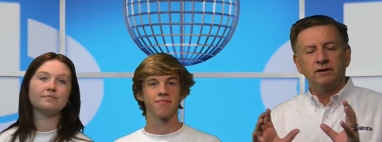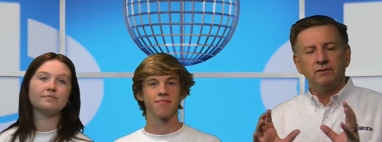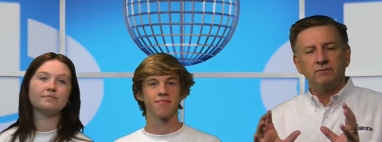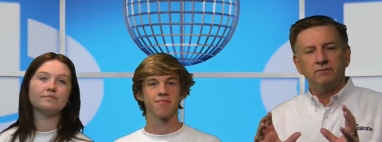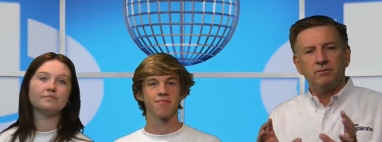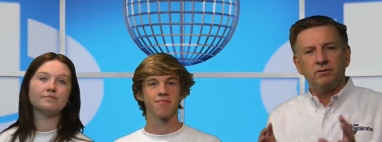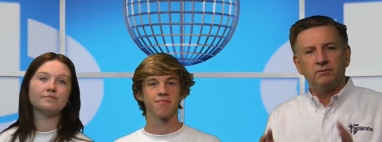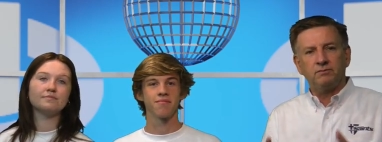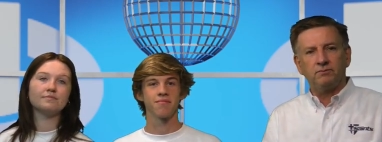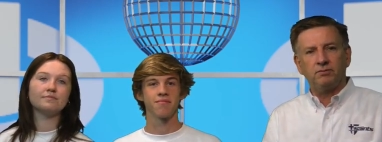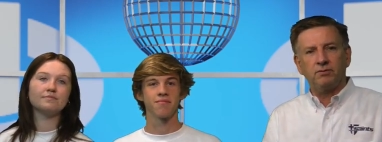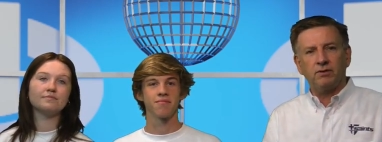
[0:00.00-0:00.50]

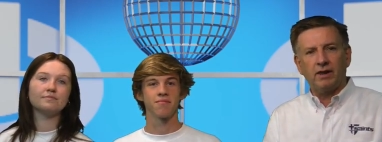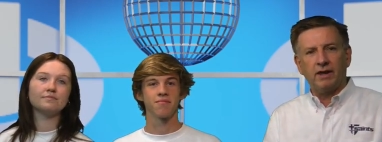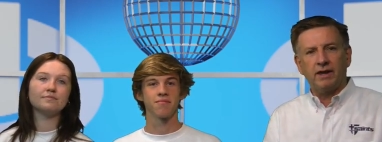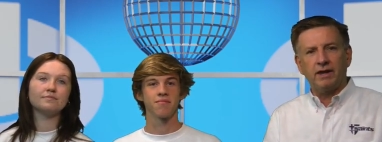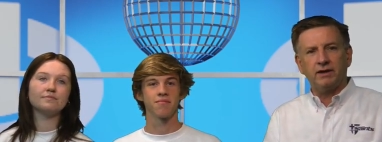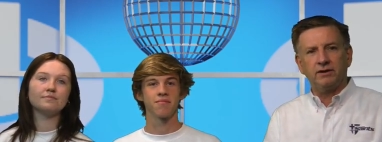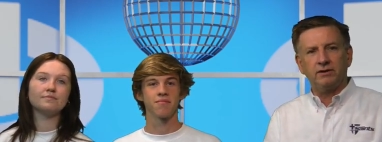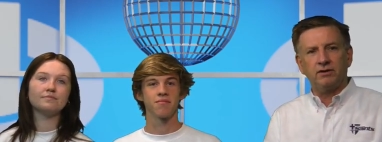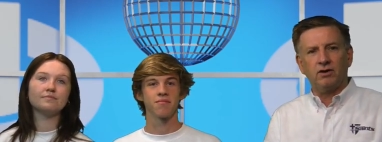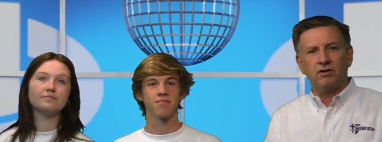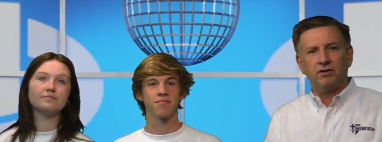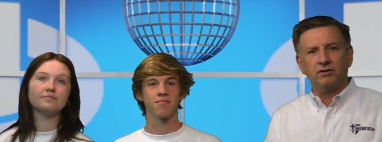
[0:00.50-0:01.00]
Speaker 1: But
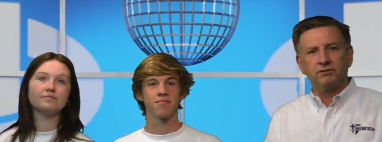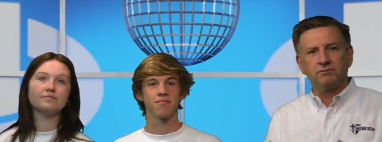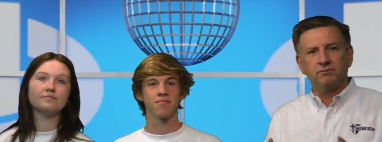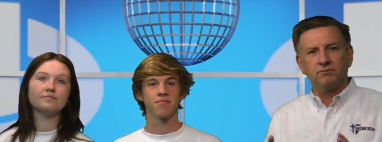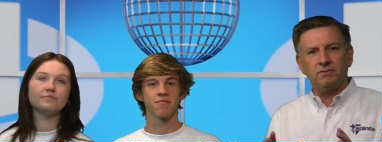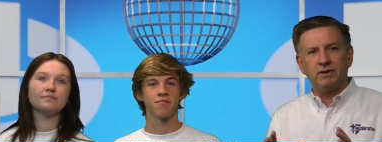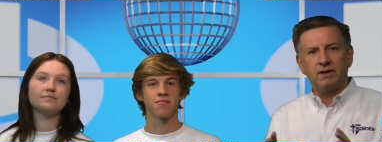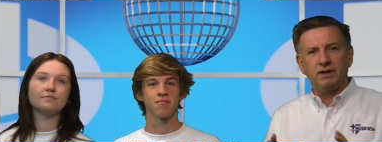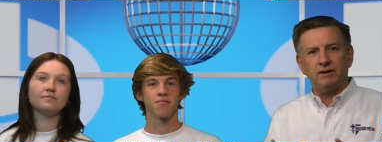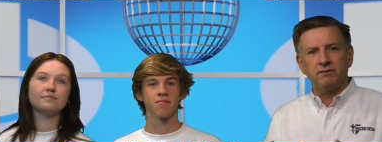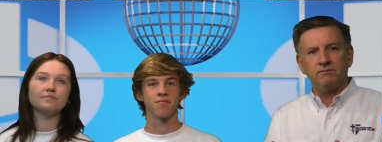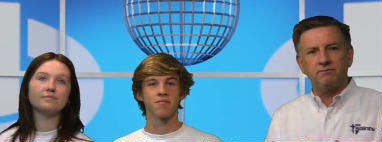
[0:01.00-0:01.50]
plan on
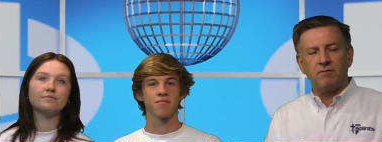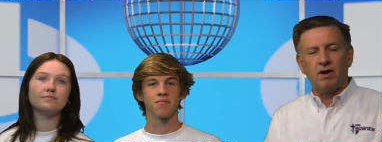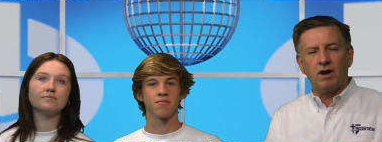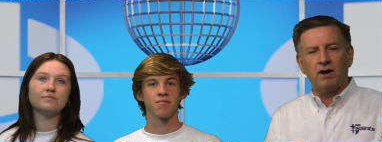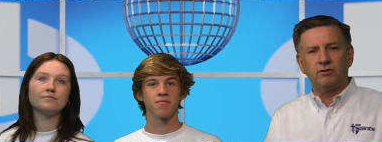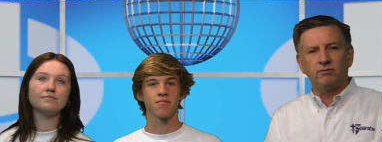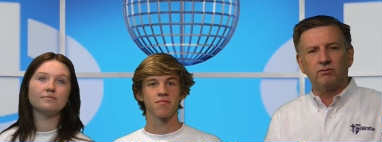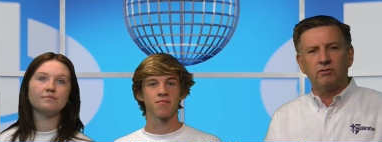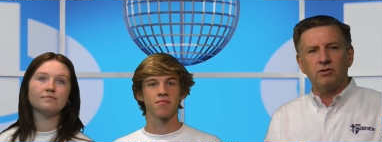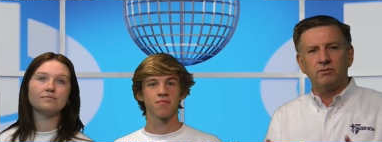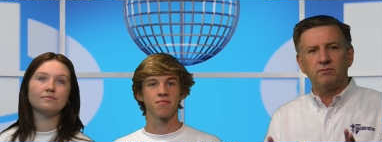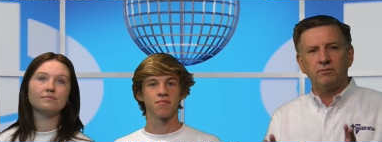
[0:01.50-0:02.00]
meeting my
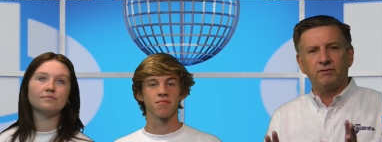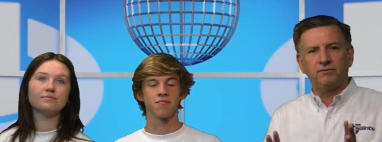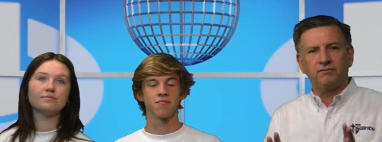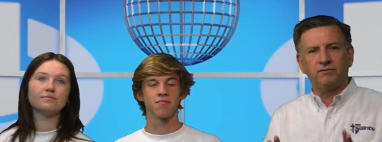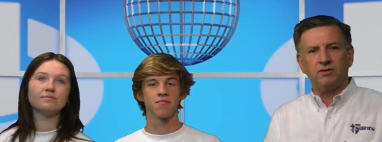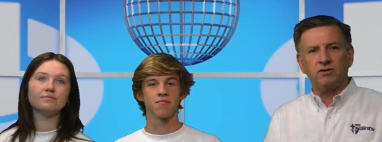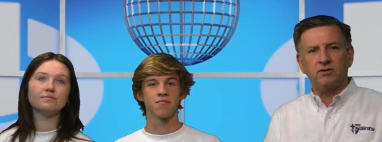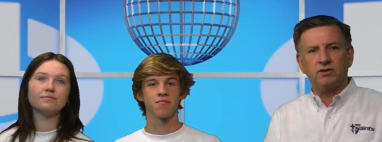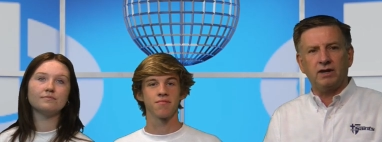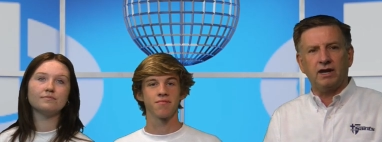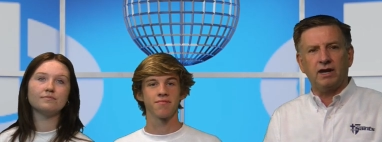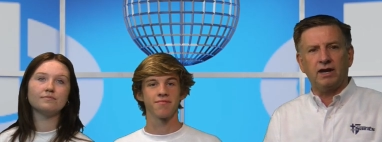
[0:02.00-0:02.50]
room if
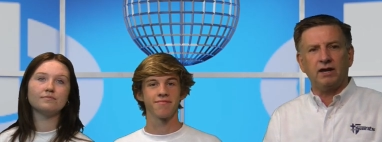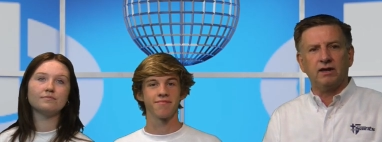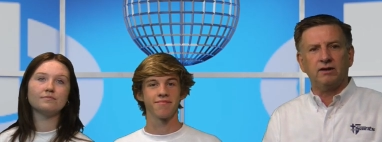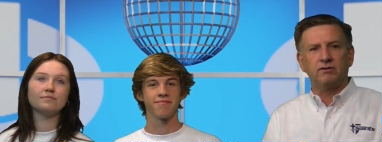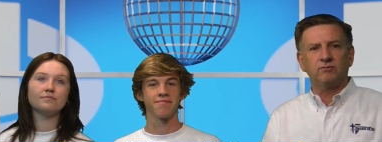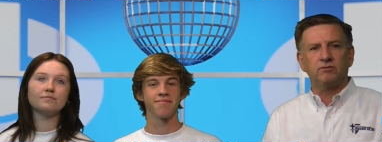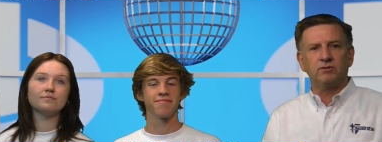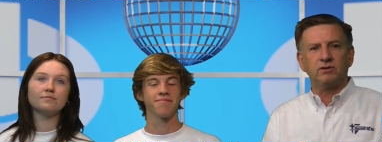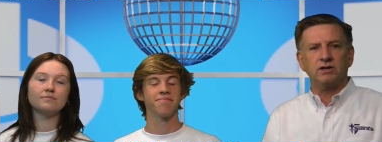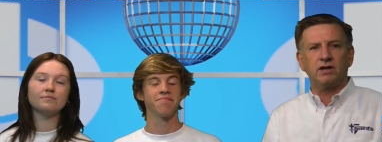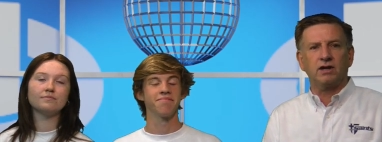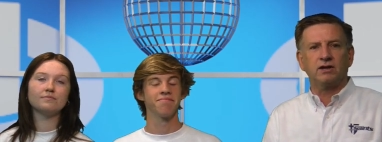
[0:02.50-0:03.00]
you can.
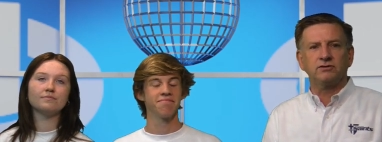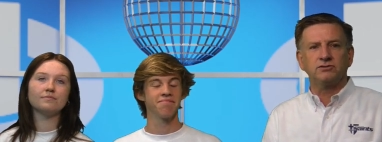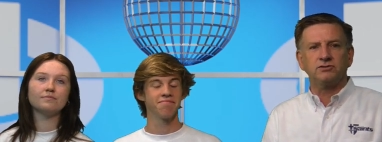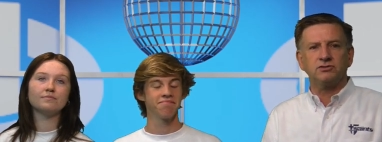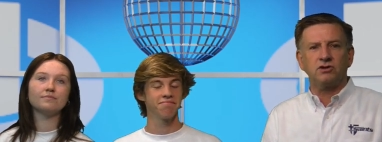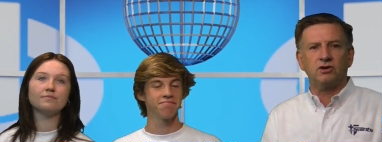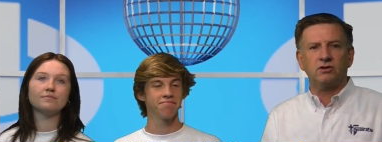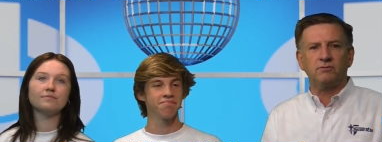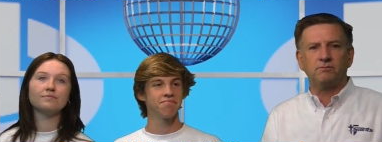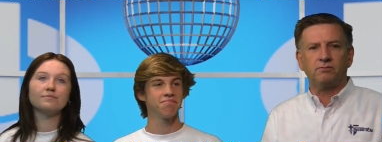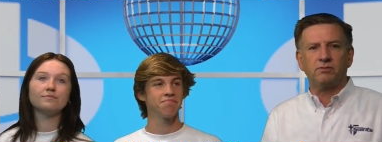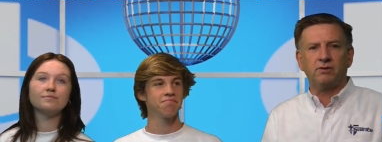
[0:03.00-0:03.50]
We got to
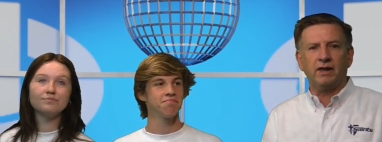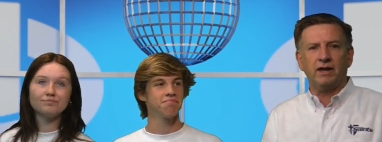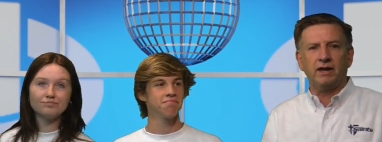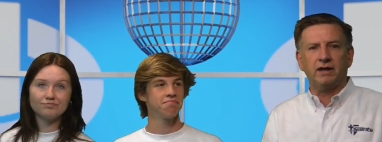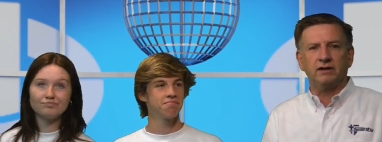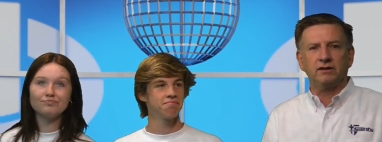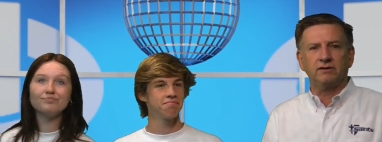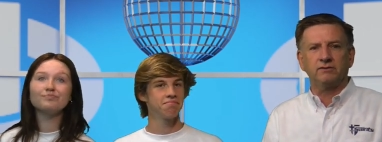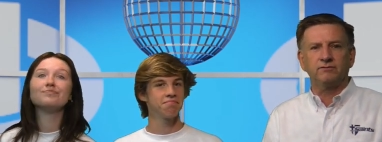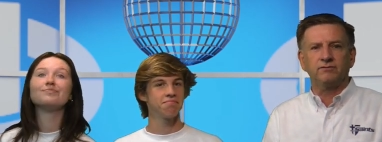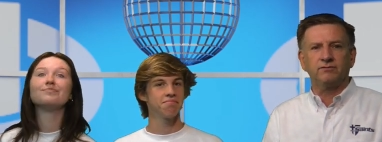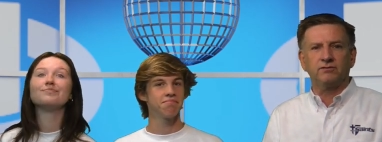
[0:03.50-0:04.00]
start
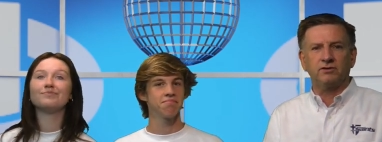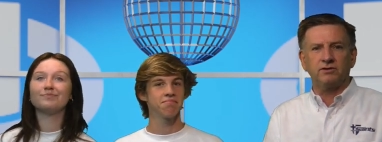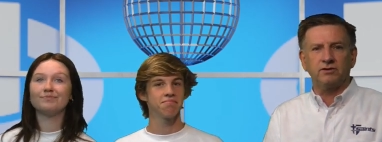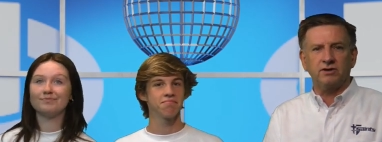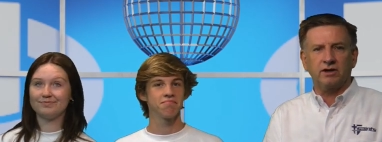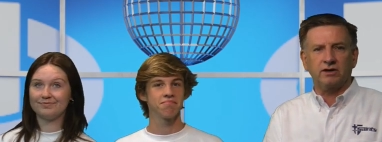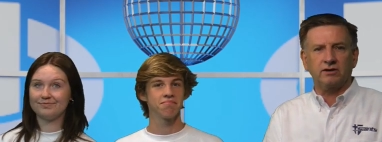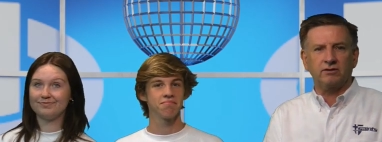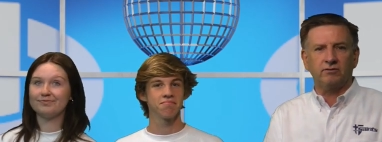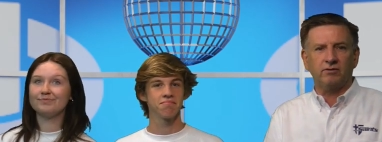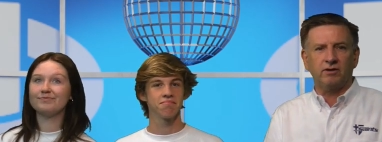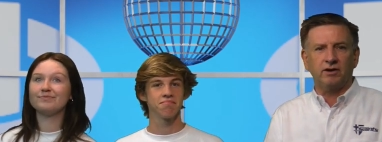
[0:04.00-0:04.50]
planning for
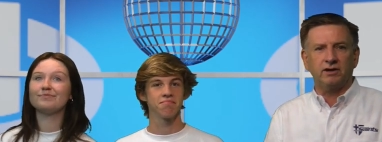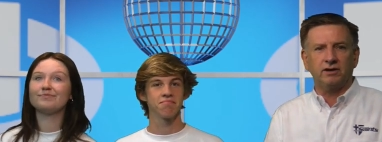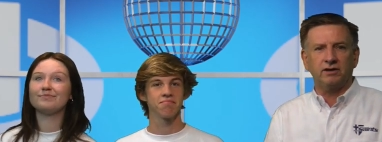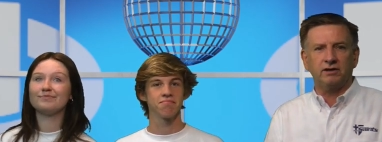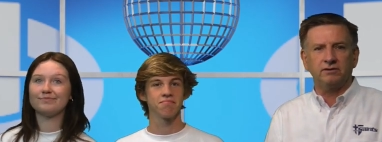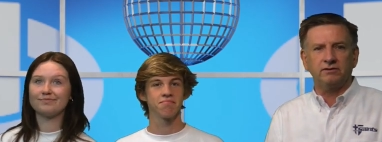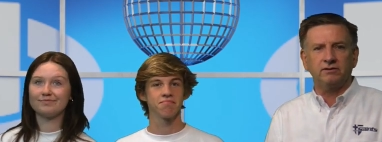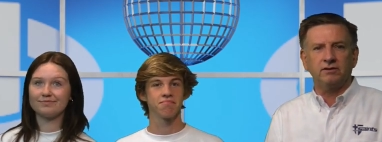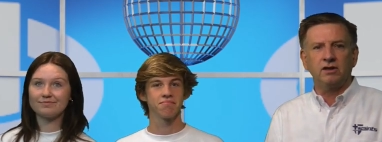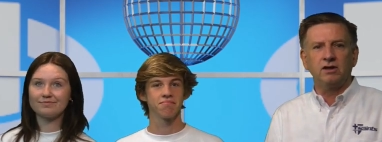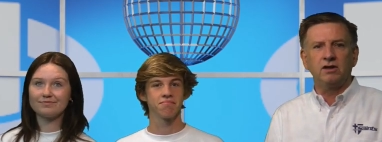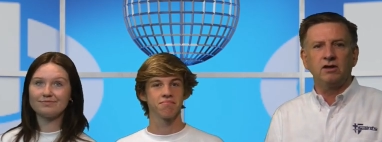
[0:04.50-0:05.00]

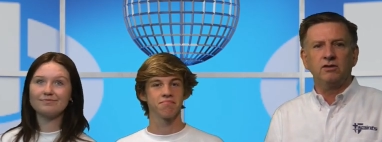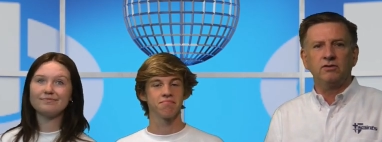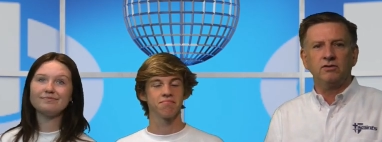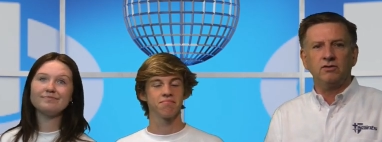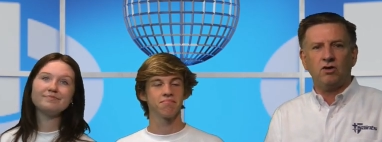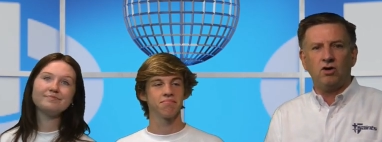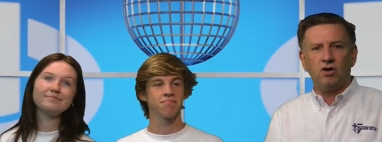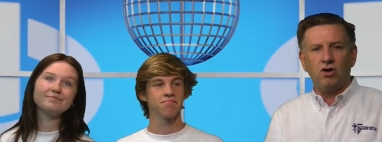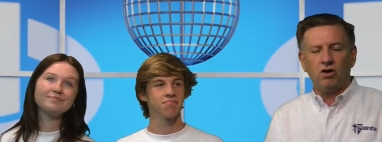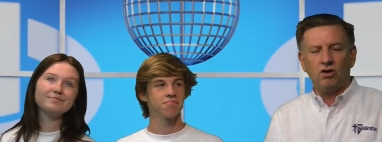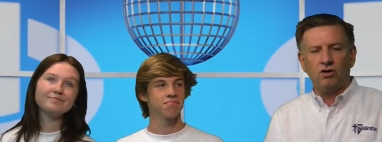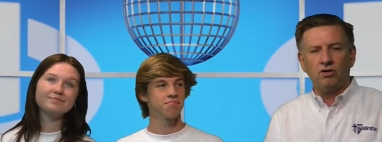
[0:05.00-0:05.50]
decorating the
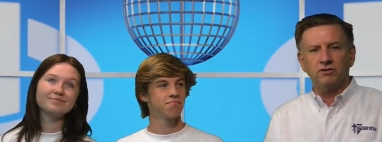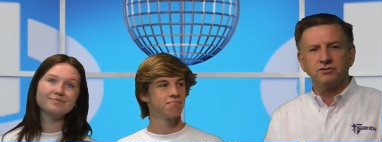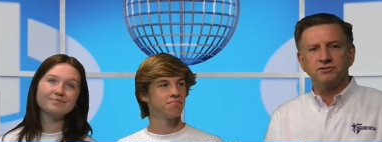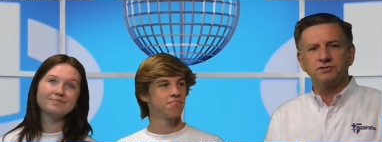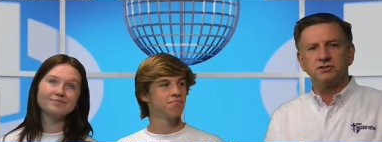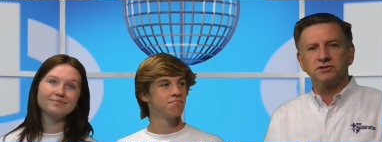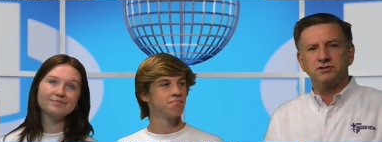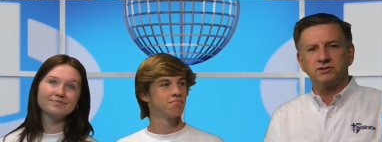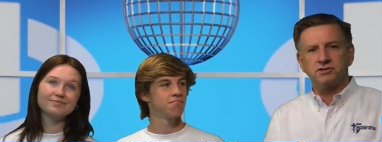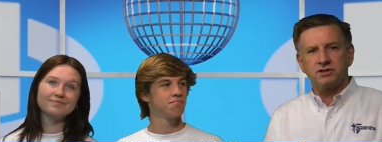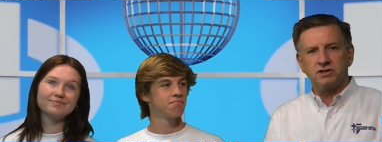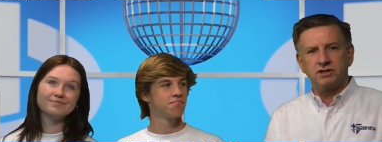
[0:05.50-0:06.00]
halls
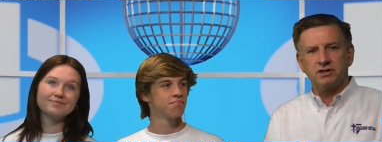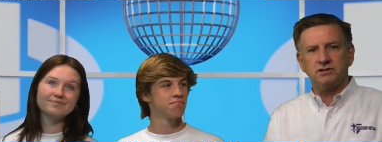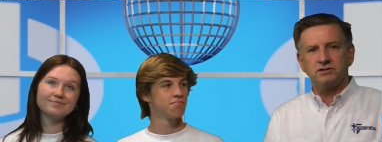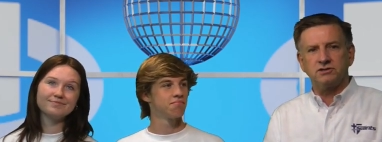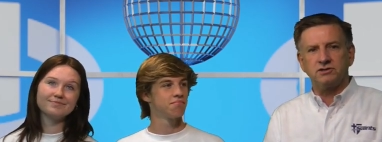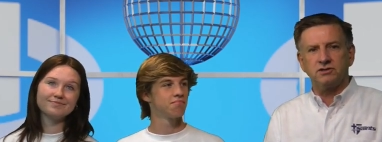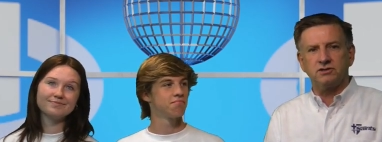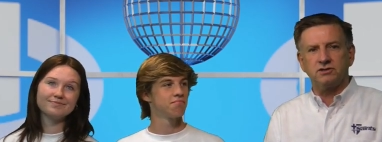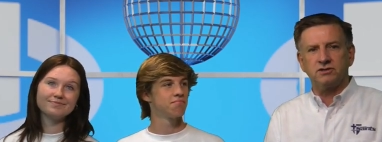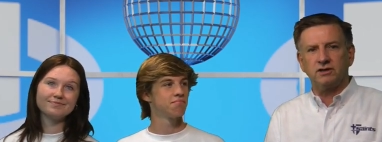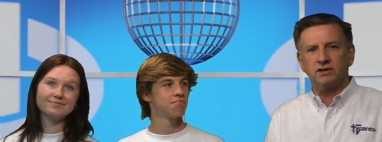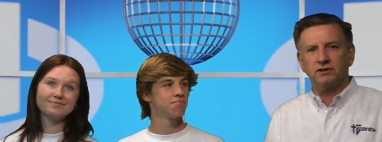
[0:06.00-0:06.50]
and skits
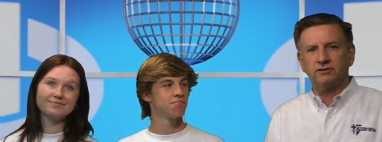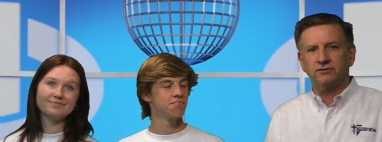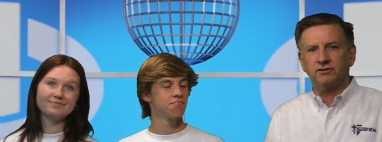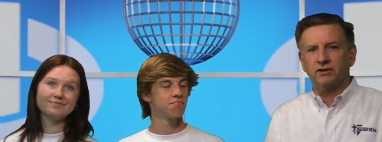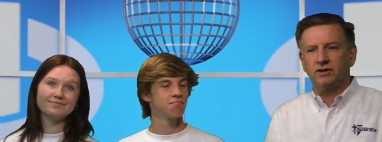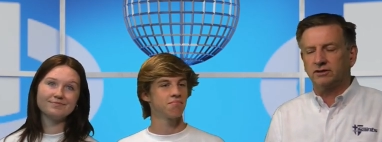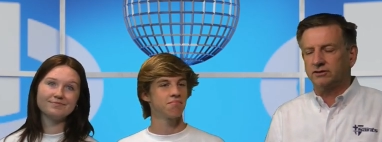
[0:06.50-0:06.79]
and things like